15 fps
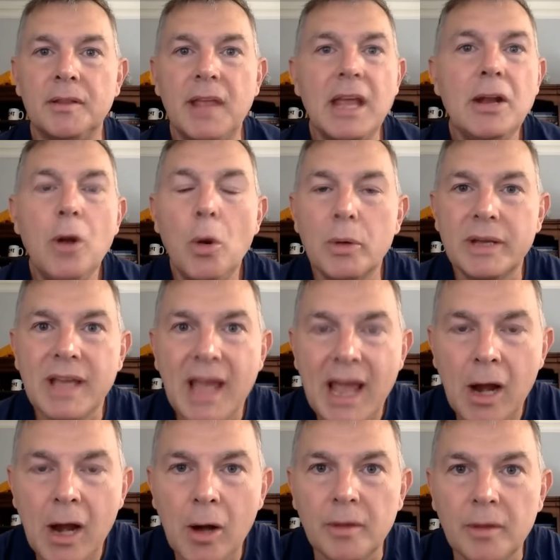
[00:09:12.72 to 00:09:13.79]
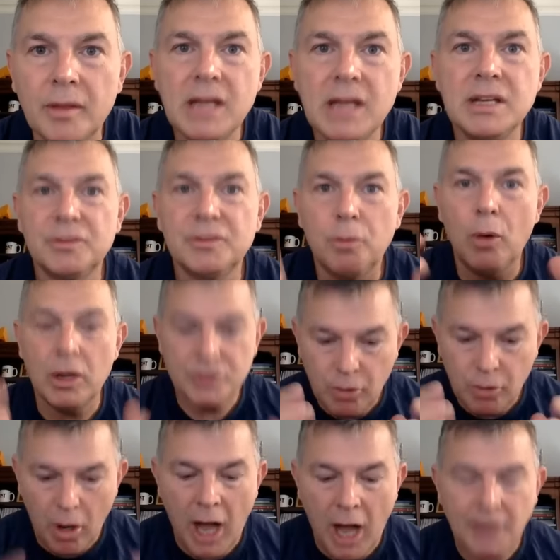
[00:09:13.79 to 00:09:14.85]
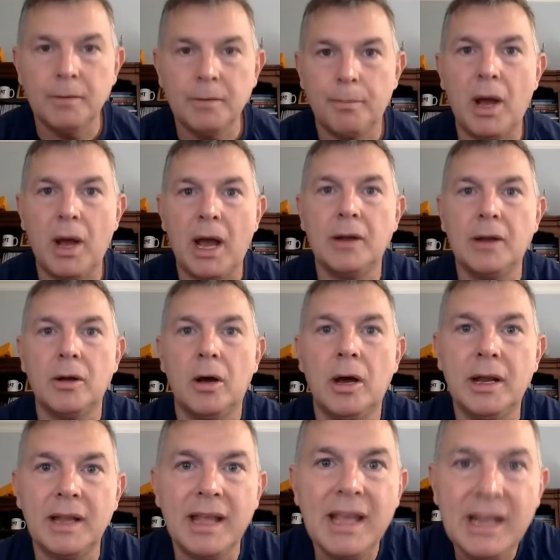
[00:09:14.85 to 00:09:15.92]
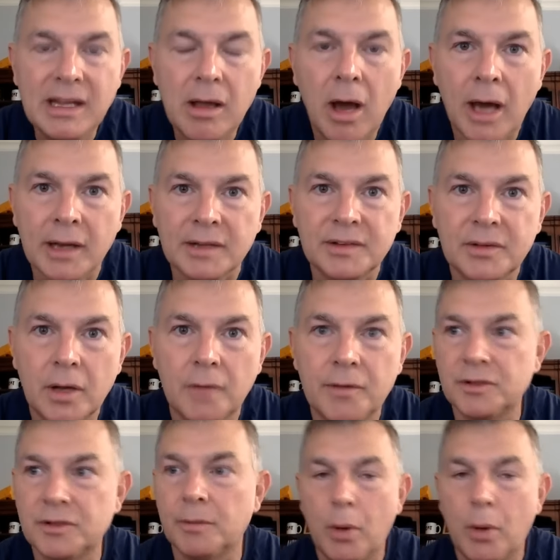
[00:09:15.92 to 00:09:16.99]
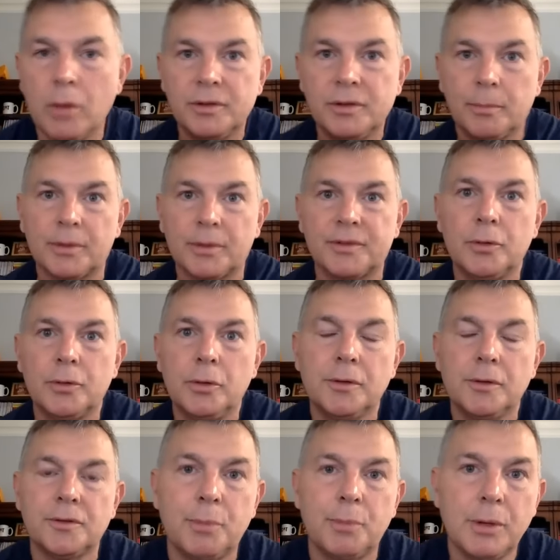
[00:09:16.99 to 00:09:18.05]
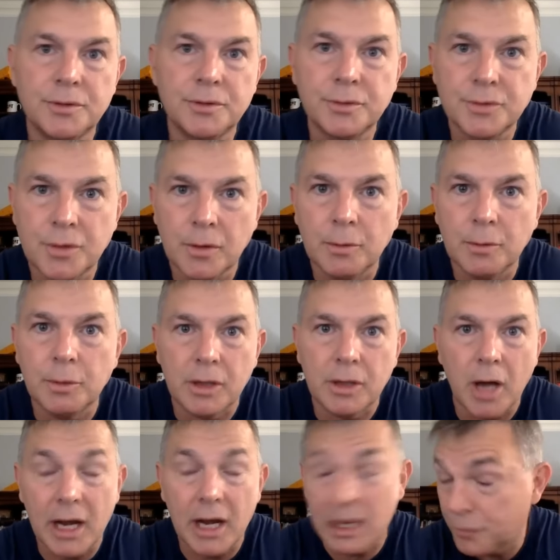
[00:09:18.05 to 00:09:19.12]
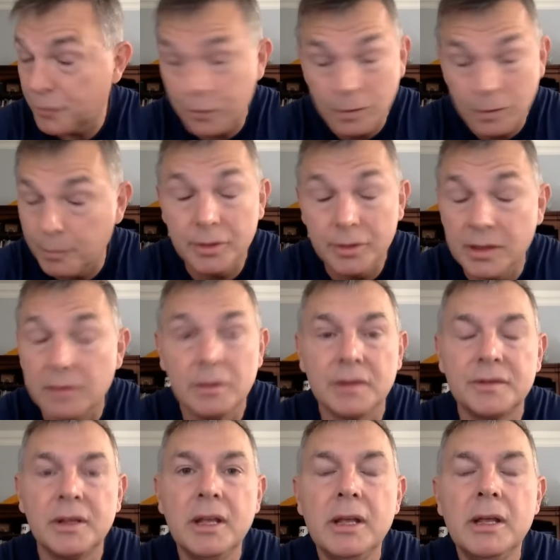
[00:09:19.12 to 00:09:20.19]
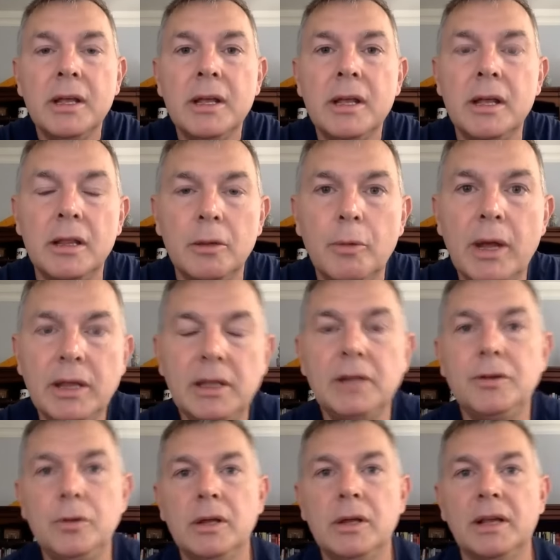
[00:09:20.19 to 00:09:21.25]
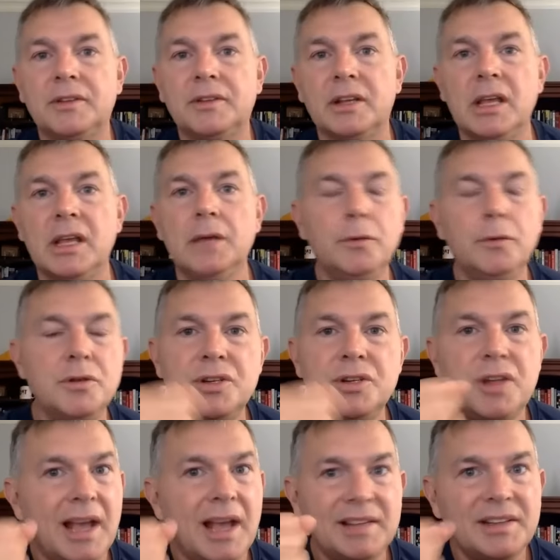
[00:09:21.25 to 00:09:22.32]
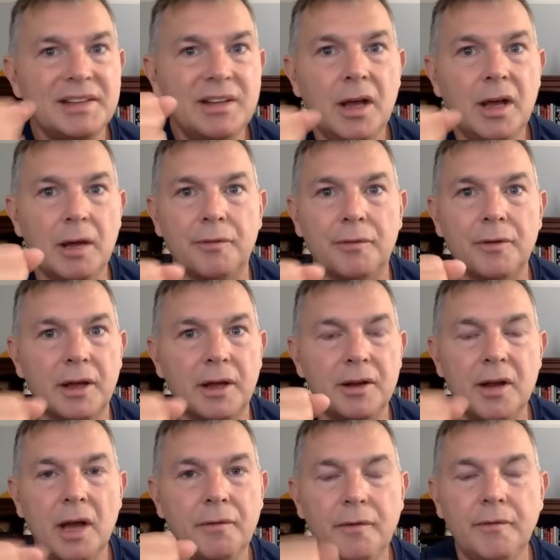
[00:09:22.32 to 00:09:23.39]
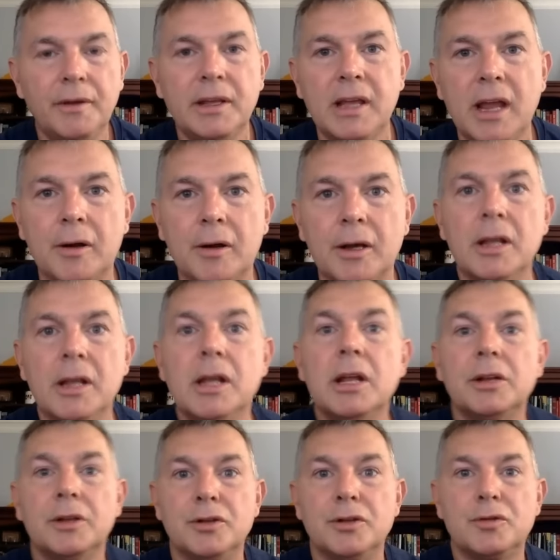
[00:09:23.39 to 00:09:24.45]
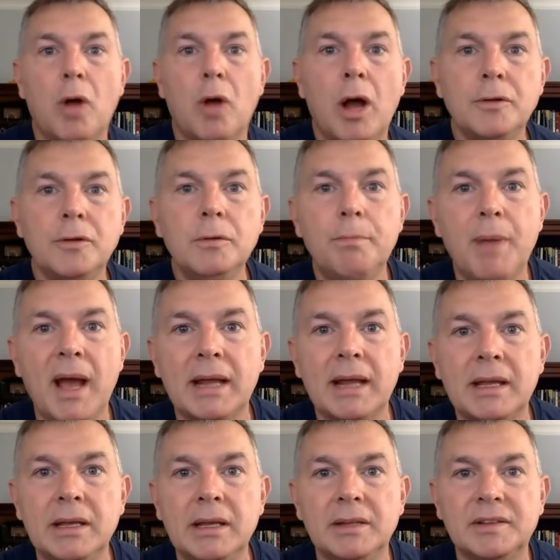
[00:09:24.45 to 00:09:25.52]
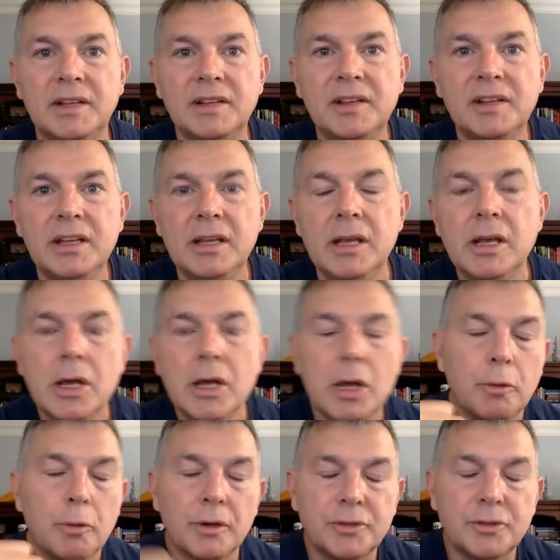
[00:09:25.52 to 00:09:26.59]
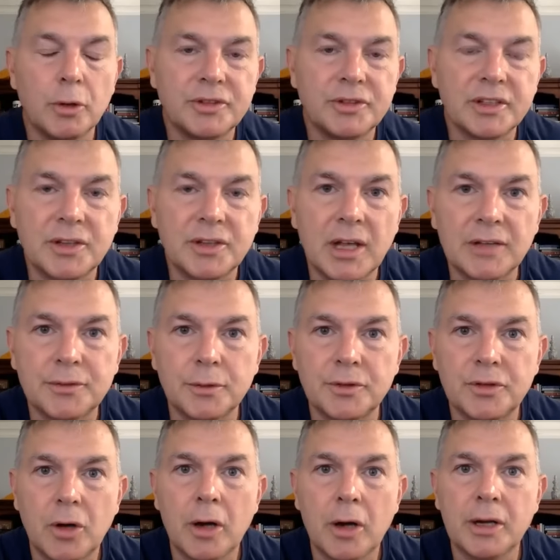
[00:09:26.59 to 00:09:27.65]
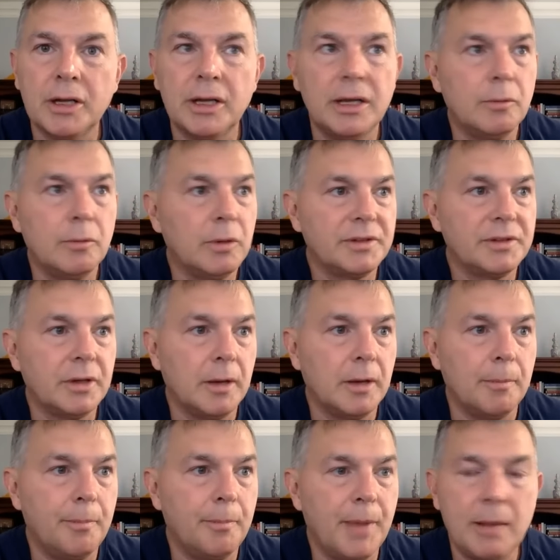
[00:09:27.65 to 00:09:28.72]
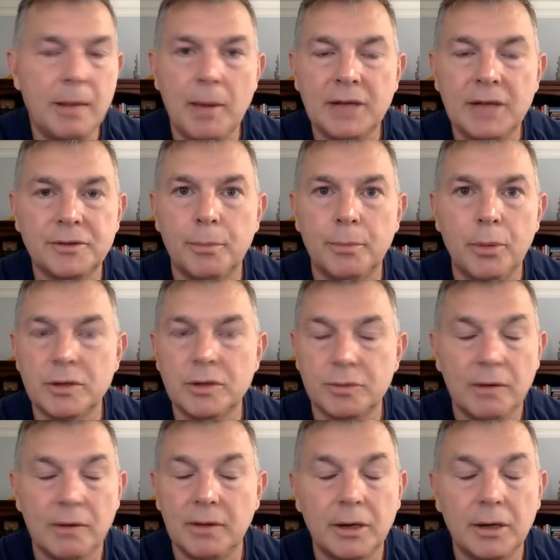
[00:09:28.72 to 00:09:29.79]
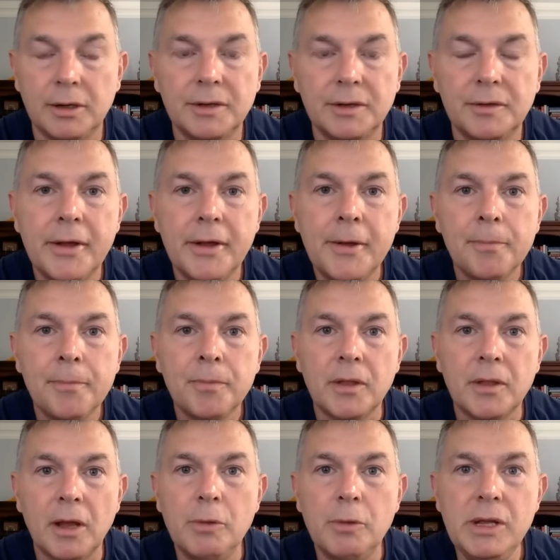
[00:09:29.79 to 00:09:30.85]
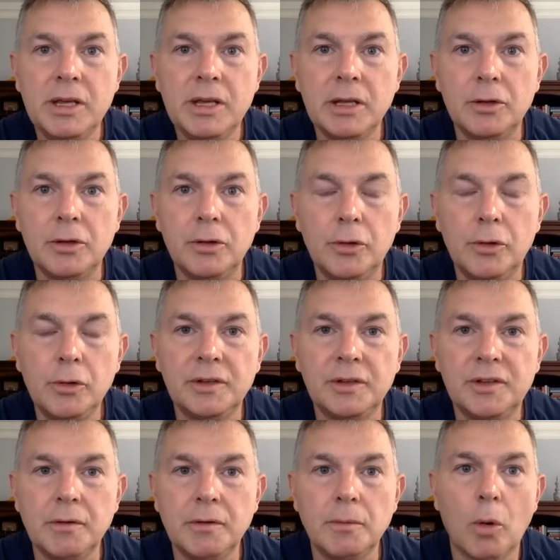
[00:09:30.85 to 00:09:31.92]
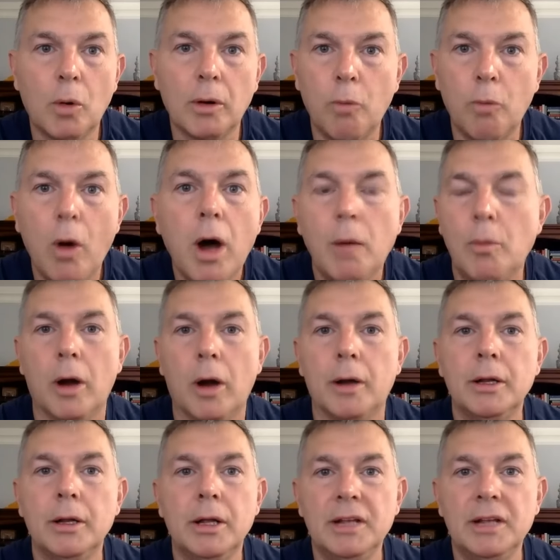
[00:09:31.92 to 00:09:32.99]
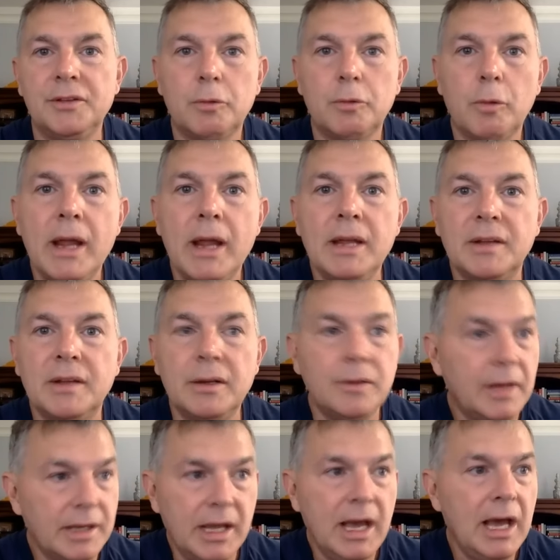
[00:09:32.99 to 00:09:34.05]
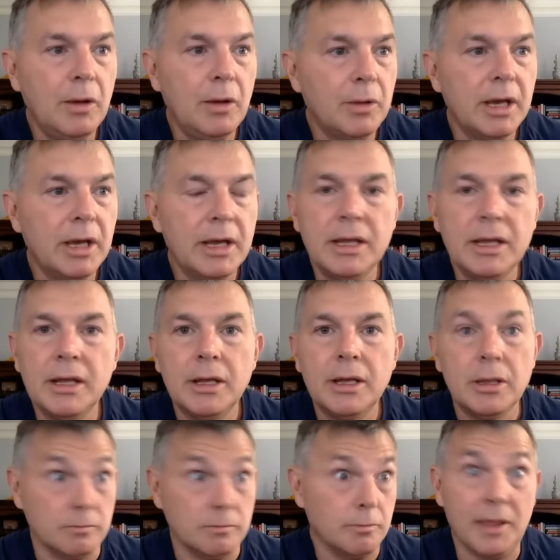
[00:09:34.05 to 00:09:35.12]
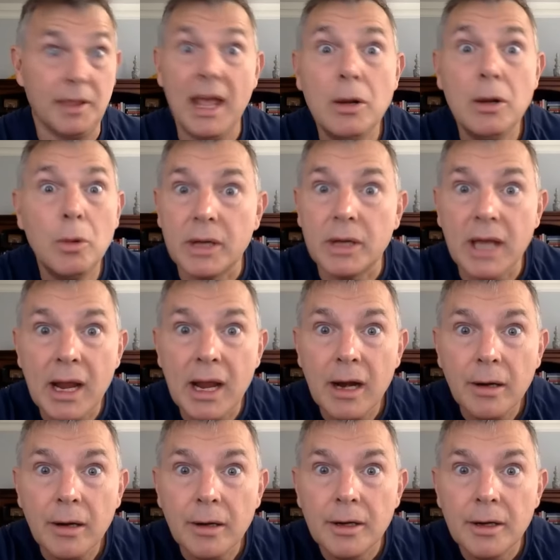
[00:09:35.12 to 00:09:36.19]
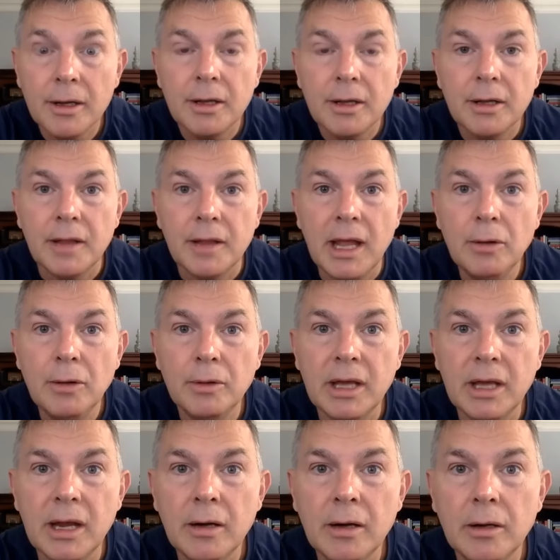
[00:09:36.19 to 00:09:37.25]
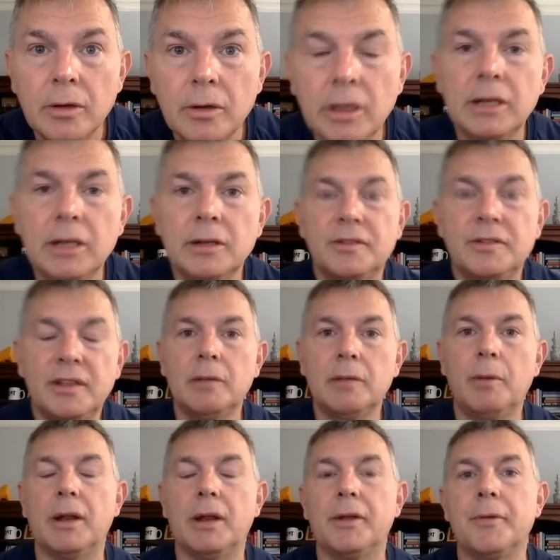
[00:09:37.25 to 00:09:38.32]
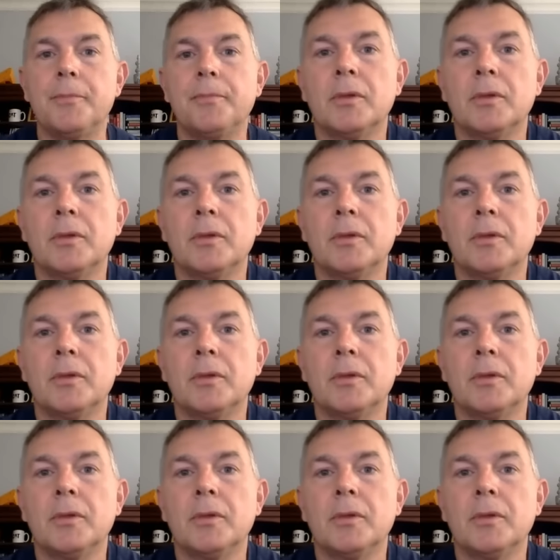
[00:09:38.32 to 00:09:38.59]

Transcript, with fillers: They don't care. They just want you occupied on idiotic stuff as opposed to pursuing your spiritual journey with God. I truly believe this. And the way they do that is to give you just enough, enough of a carrot to draw you back in and say, see, we're so successful at Target and with uh, Anheuser Busch, whatever the hell it is, that we can do this even more in Walmart. It's great. And you're like, yeah, okay. They don't care. They don't care. Look at, think about it